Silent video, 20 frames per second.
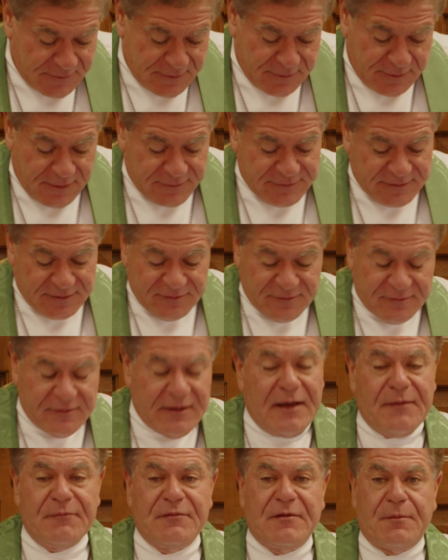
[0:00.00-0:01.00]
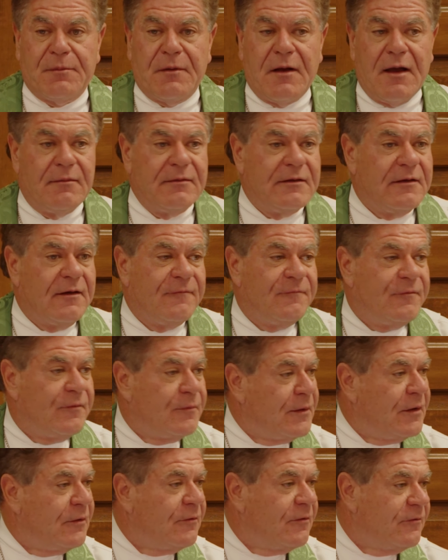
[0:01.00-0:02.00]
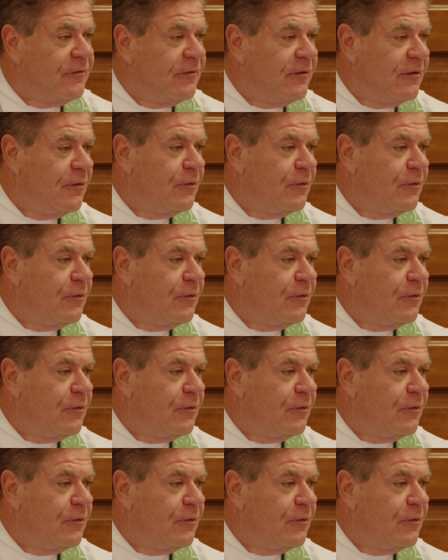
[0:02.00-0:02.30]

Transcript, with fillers: Uh, these names are probably unfamiliar to